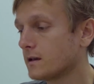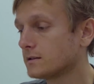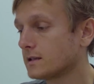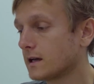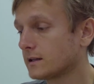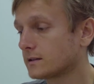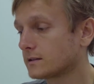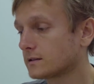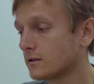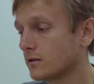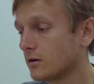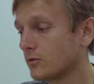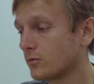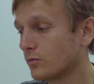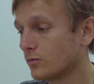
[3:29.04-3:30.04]
that
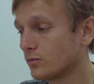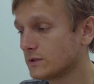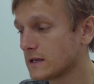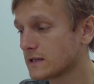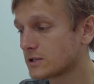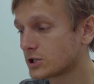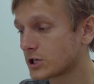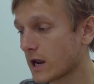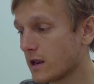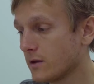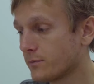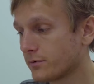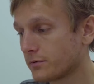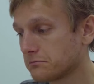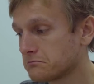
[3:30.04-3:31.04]
this shape,